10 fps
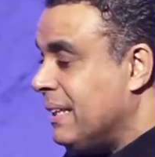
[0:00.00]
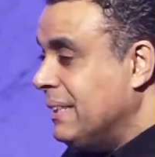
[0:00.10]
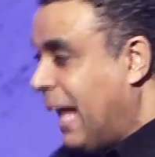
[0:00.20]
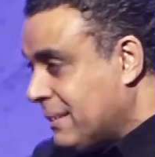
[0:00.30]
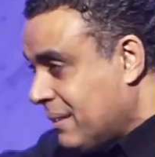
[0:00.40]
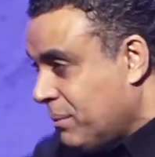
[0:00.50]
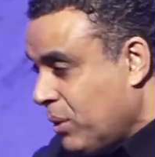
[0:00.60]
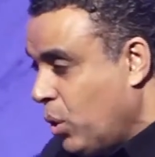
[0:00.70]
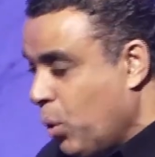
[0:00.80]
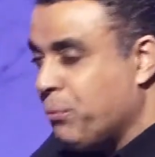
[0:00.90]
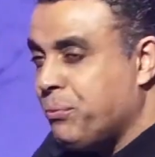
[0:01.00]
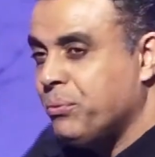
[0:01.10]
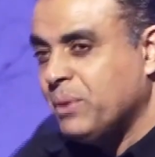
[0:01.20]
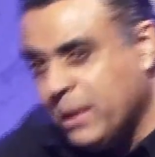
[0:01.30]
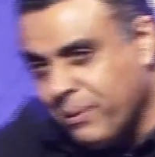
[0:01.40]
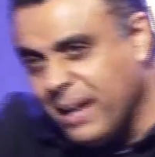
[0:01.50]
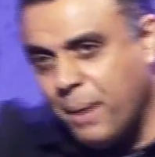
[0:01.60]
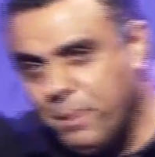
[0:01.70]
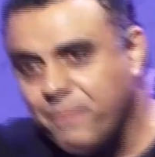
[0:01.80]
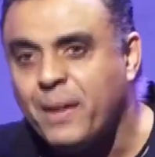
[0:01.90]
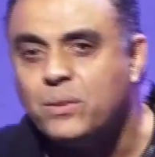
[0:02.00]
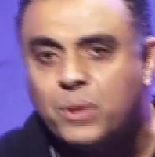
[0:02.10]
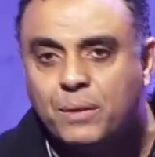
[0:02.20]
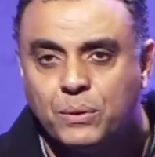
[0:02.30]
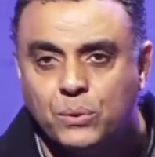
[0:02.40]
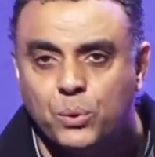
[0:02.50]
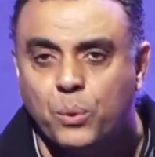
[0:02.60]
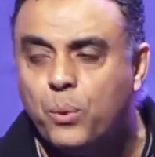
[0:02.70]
That loaf, they rather prefer to give it to you.